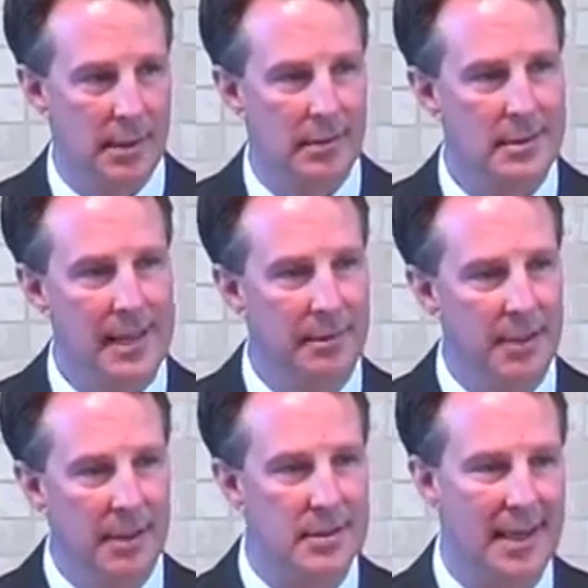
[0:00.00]
The 10
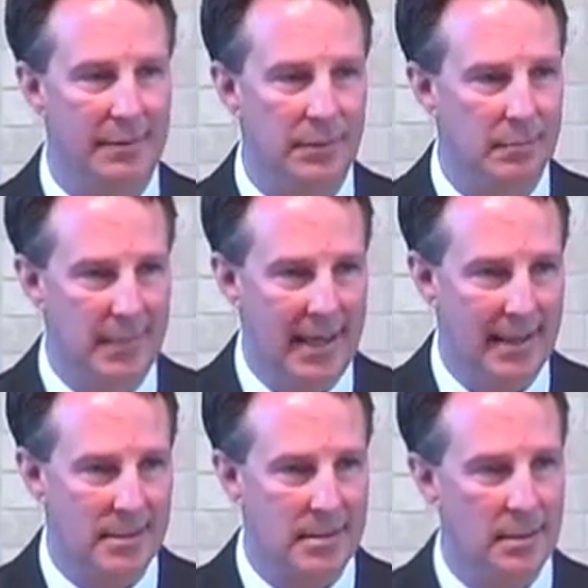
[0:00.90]
minutes after
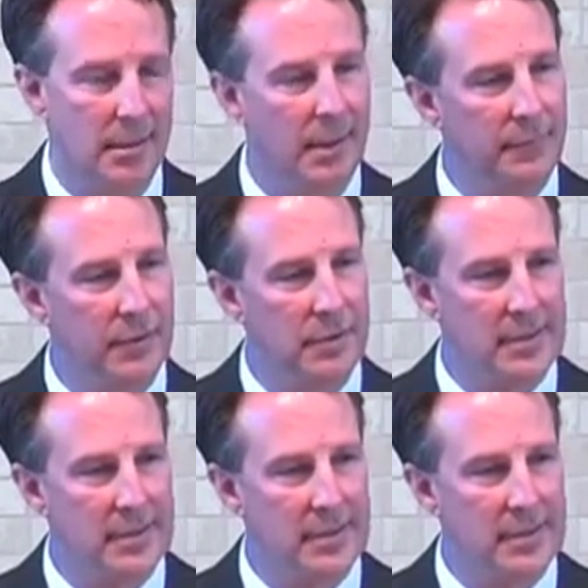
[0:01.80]
Mass, if